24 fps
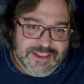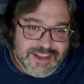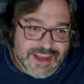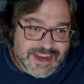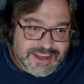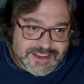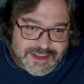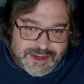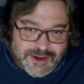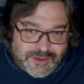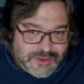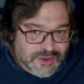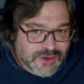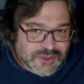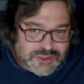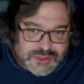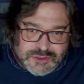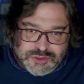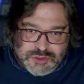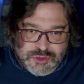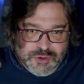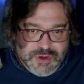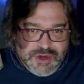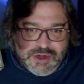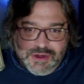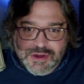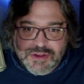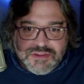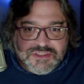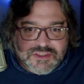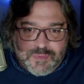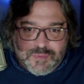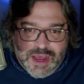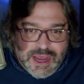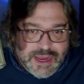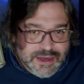Like, those are two
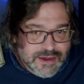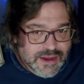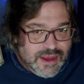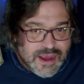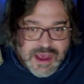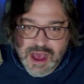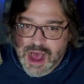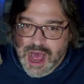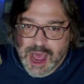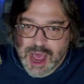heroes of mine.